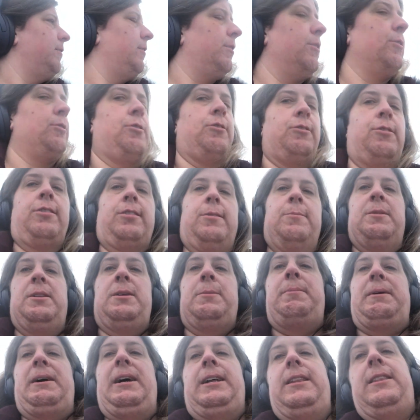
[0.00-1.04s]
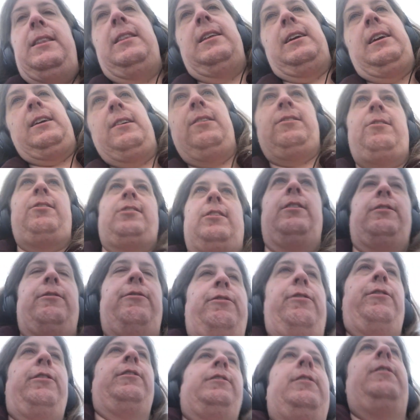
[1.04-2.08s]
those are some of the bad things
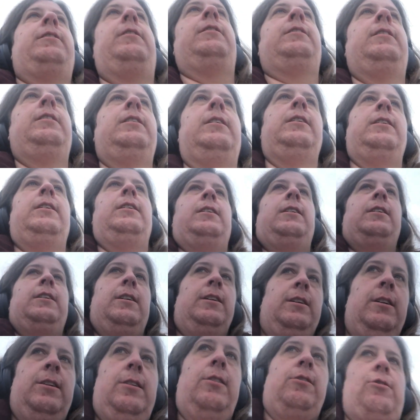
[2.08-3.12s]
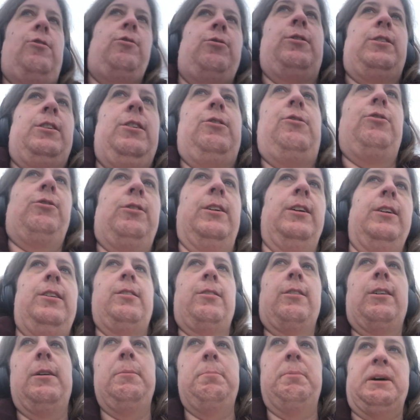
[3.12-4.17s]
of
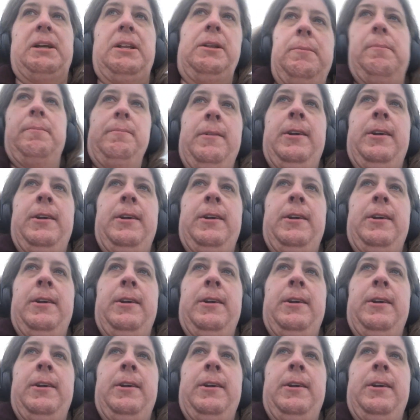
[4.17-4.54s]
2023, but